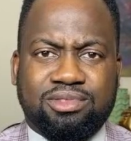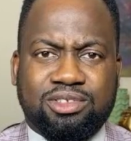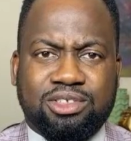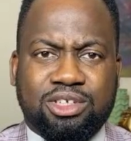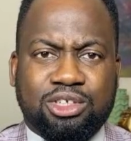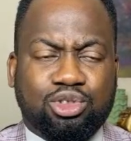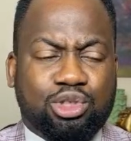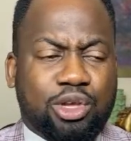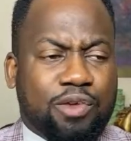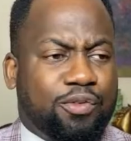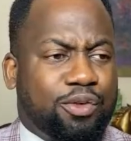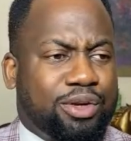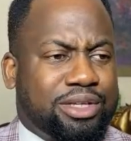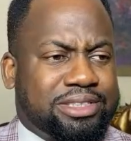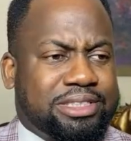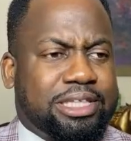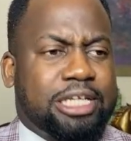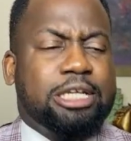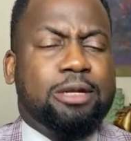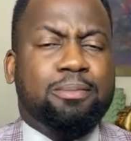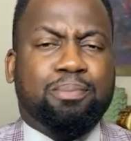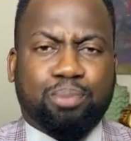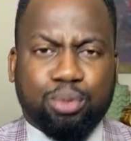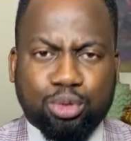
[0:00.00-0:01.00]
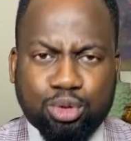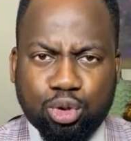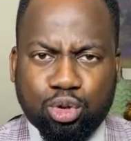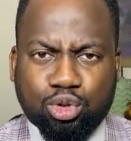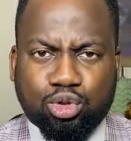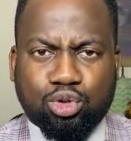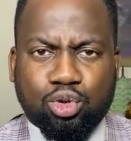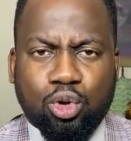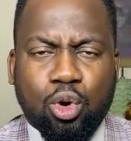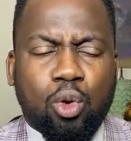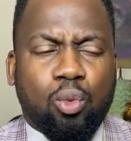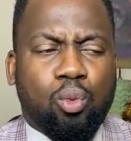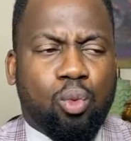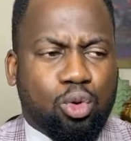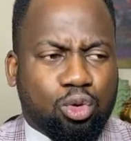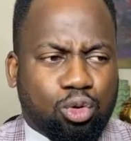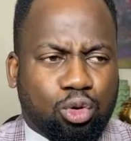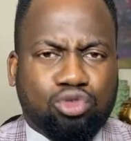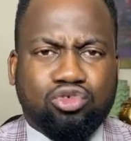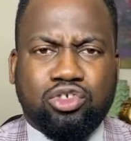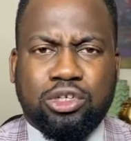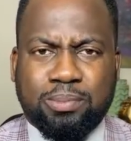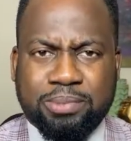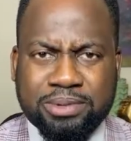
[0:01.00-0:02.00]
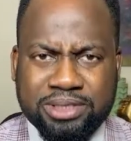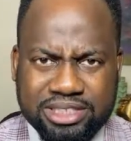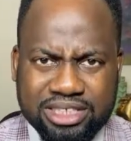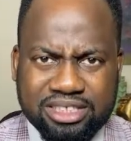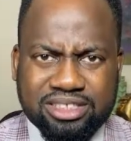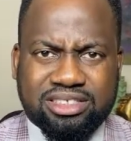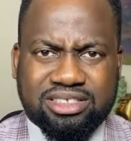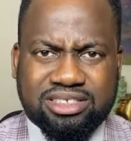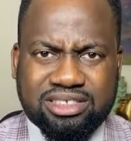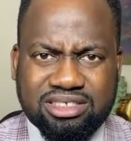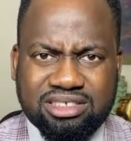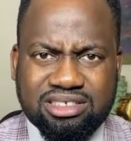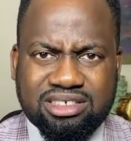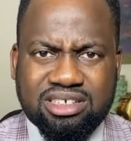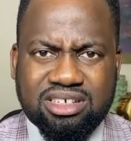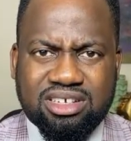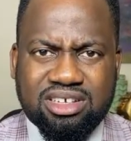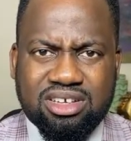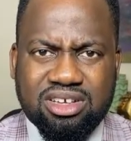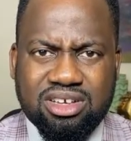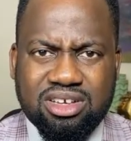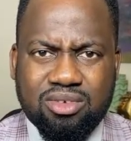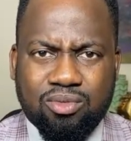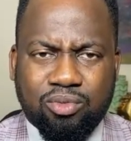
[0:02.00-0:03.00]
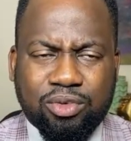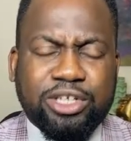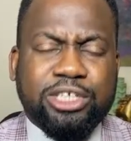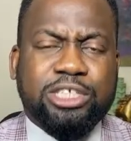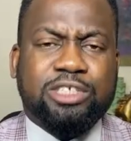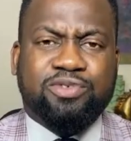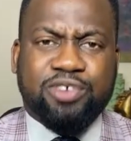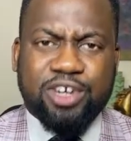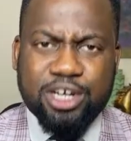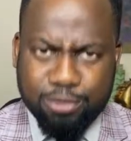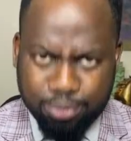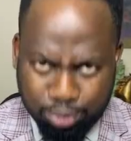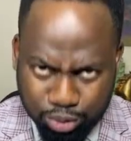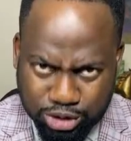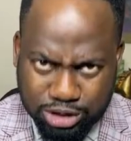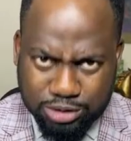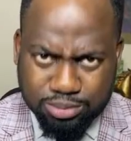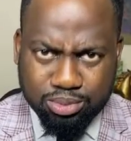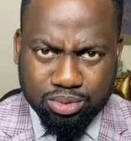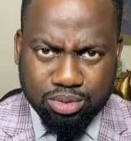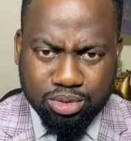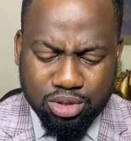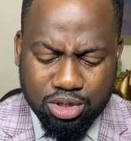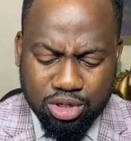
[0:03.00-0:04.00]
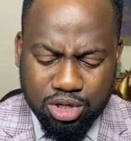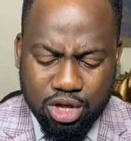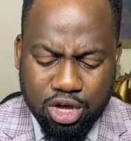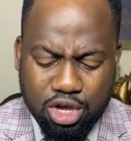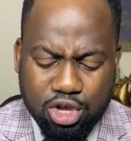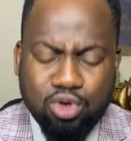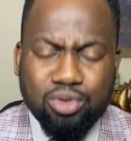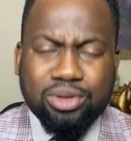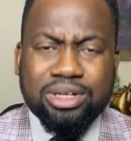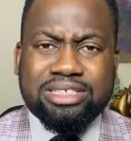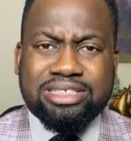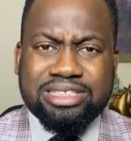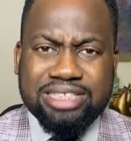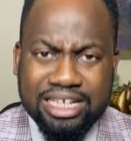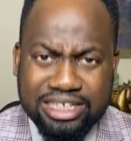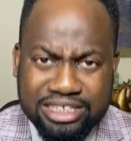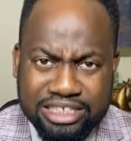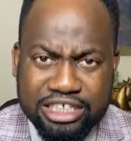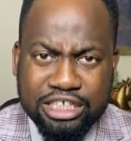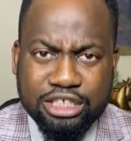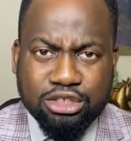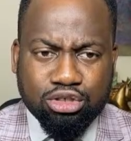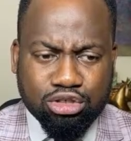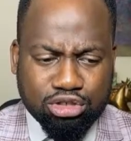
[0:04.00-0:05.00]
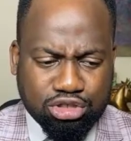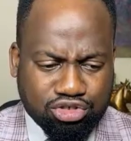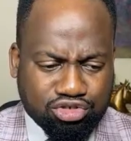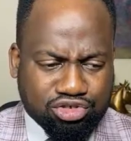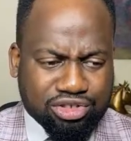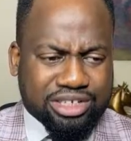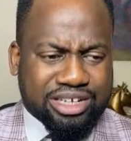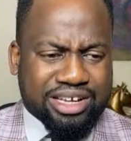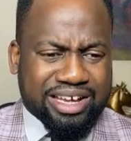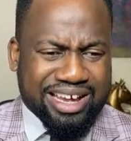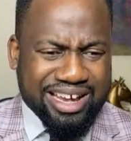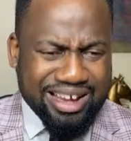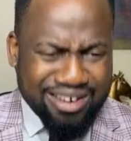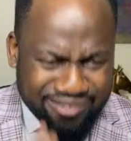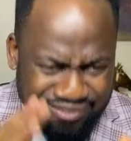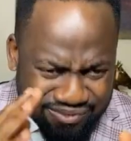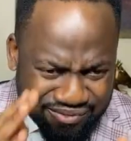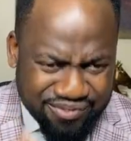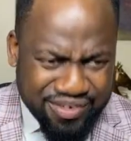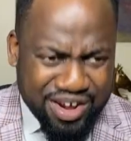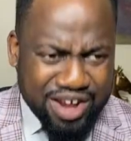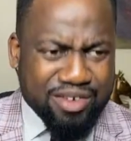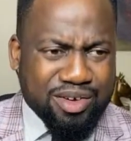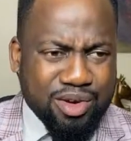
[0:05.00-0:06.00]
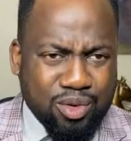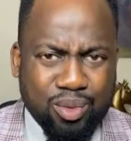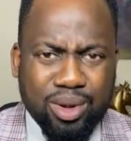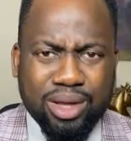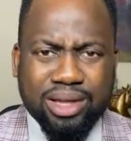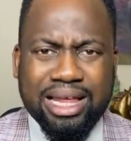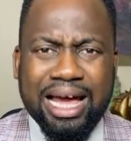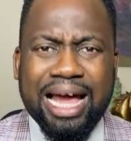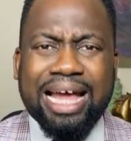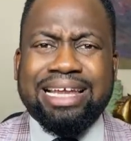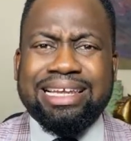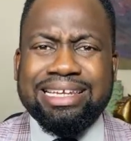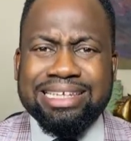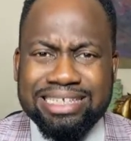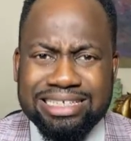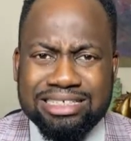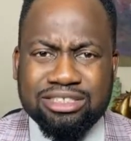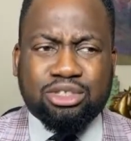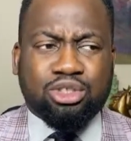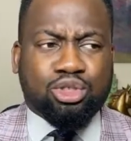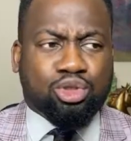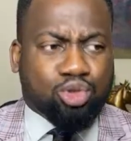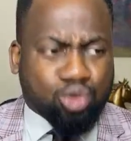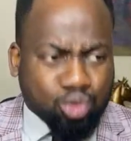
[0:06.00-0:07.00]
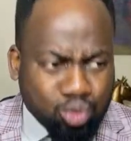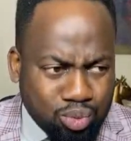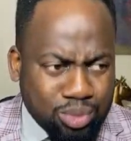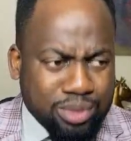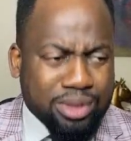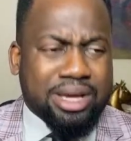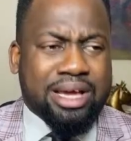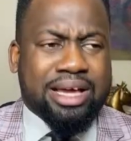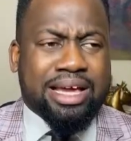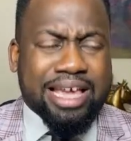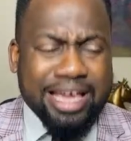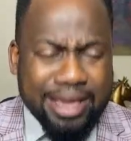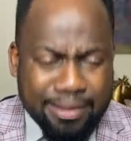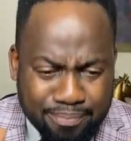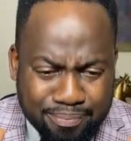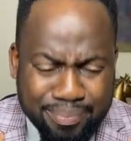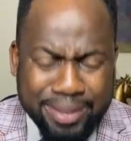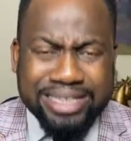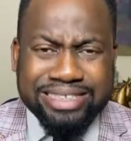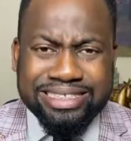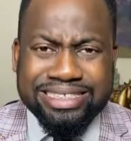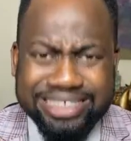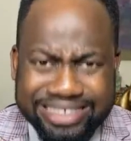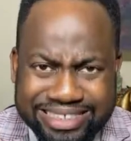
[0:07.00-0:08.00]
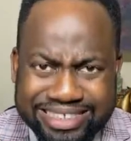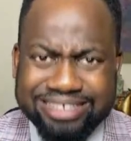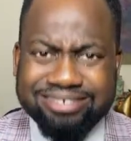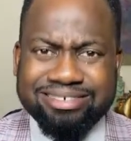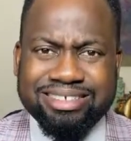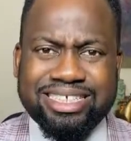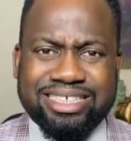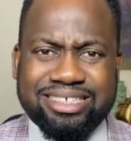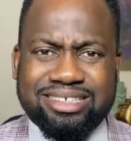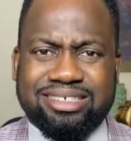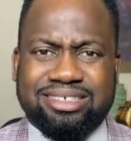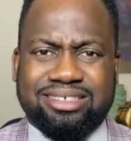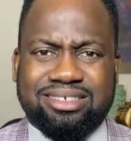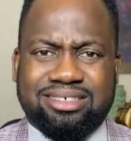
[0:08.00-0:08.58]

So if you understand the products 100%, which is very possible, you understand the industry very well, at least to a basic degree,